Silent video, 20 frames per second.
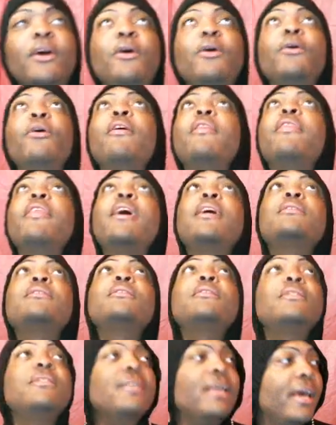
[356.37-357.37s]
all that
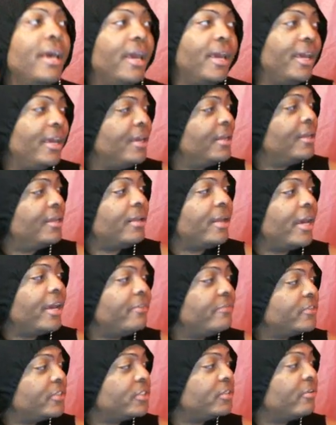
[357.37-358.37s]
to say
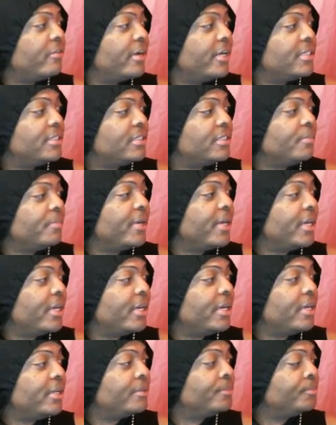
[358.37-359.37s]
life is crazy,
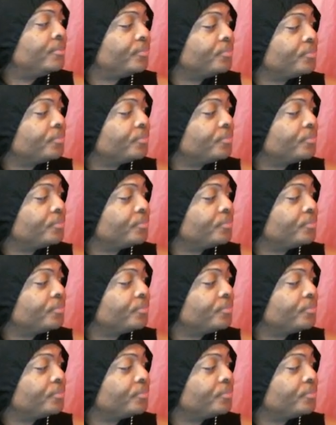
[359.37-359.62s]
man.